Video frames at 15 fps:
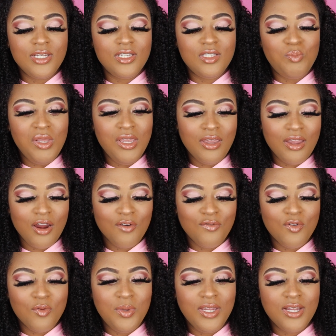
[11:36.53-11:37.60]
is be
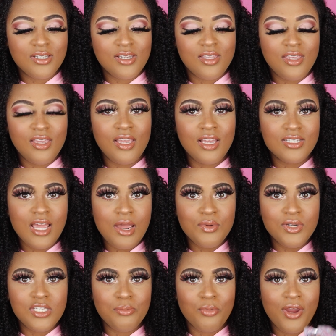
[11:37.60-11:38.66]
careful, because I think as I
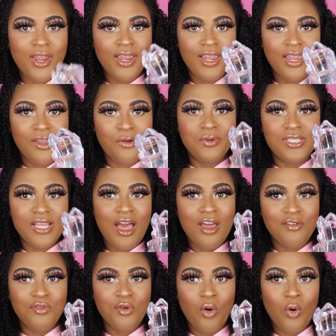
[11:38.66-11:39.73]
was spraying it, it was
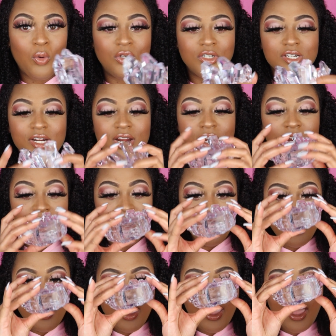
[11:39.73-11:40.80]
out of the holder,
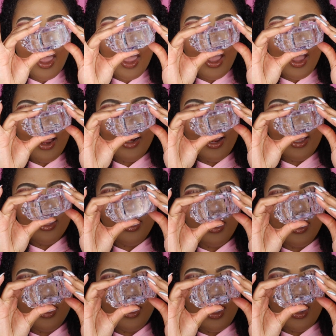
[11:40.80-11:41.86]
and I
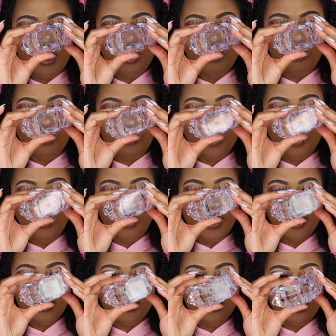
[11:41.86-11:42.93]
think it kind of
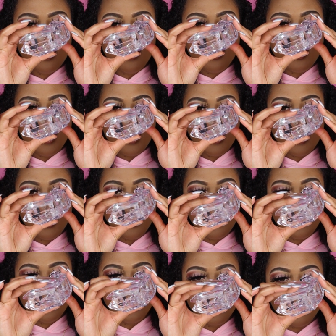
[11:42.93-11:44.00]
ruined the